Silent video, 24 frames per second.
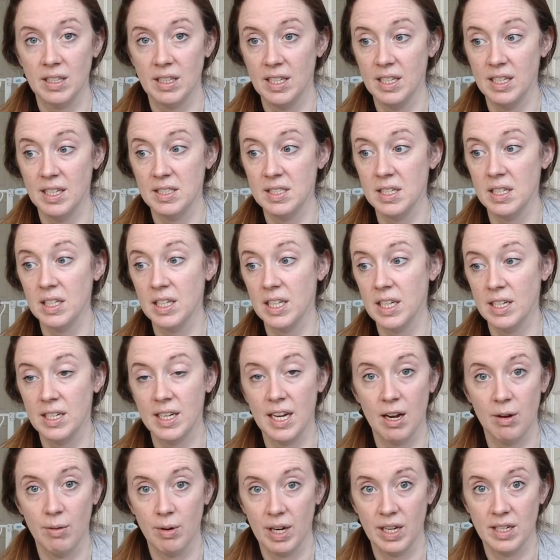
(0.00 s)
doesn't leak
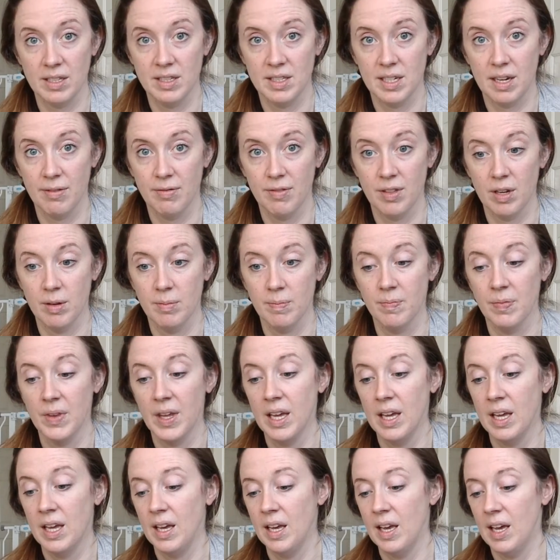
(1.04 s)
now when I stuff them.
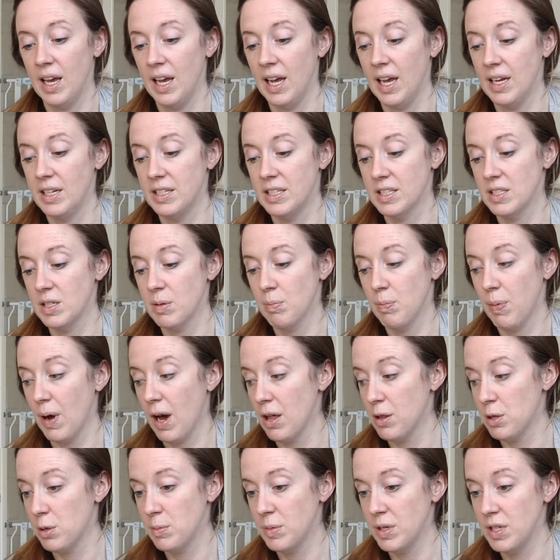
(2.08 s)
It doesn't
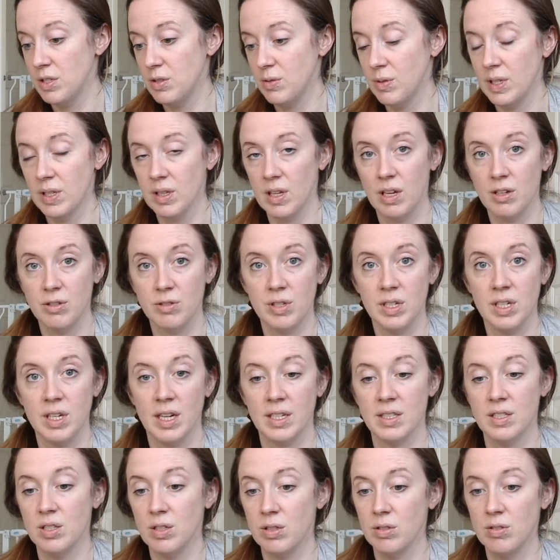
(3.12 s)
bother me doing laundry. I
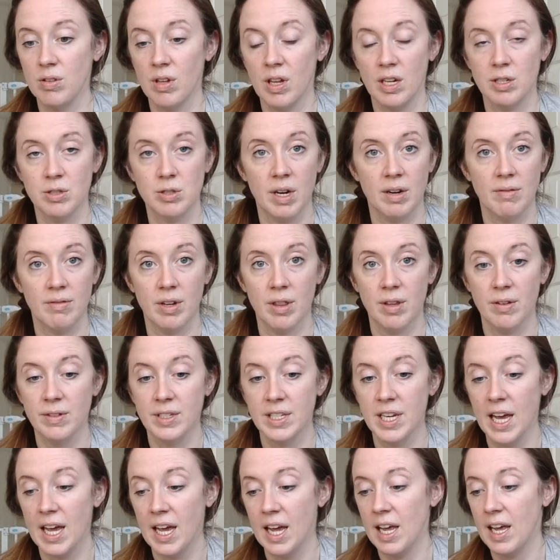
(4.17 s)
still do laundry every other
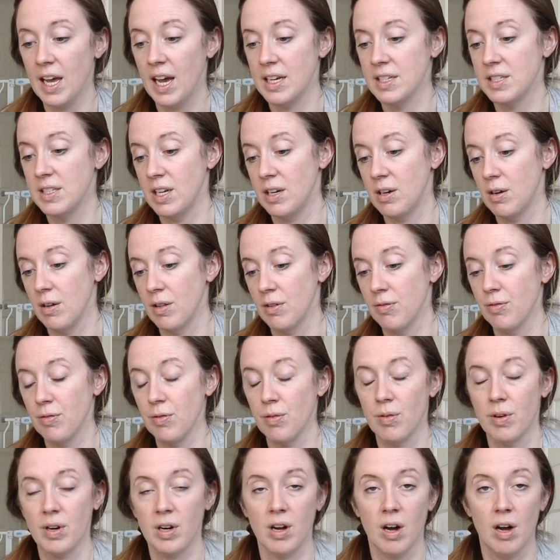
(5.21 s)
day. I sit here on the
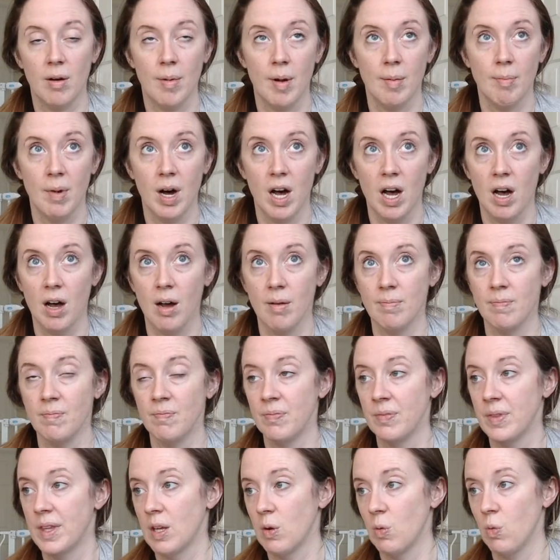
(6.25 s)
floor, call my mom,
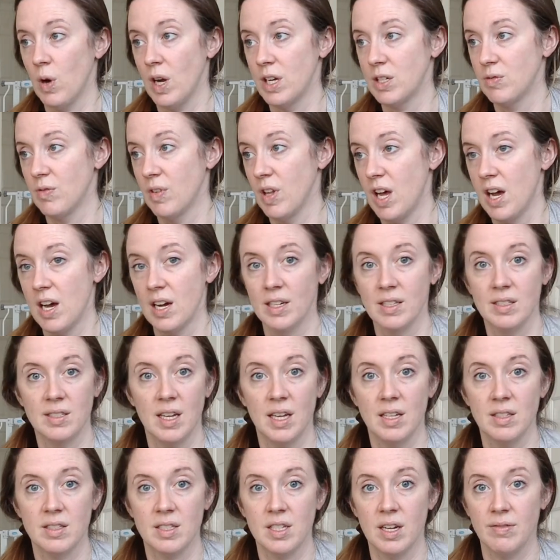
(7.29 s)
watch vlogs,
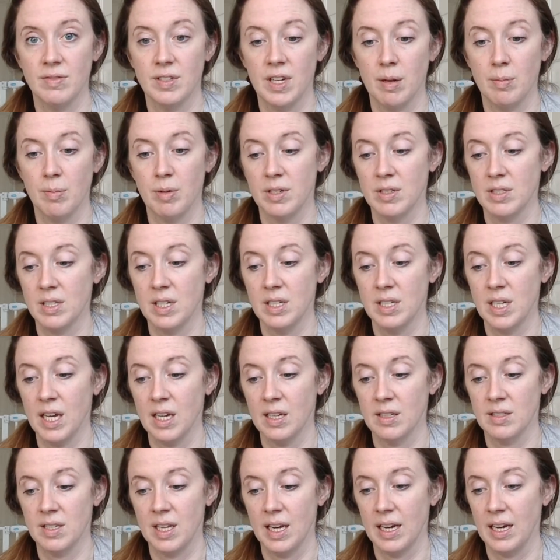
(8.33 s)
and stuff diapers. It
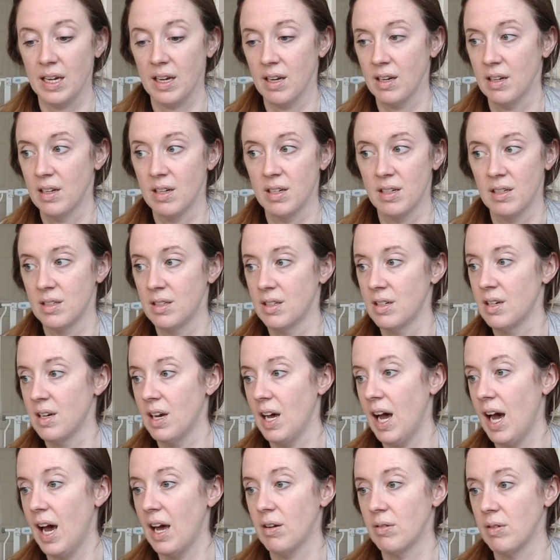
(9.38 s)
takes like,
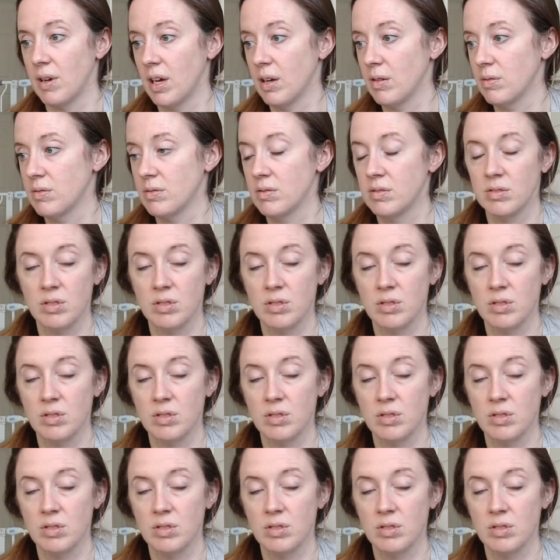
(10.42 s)
I don't know,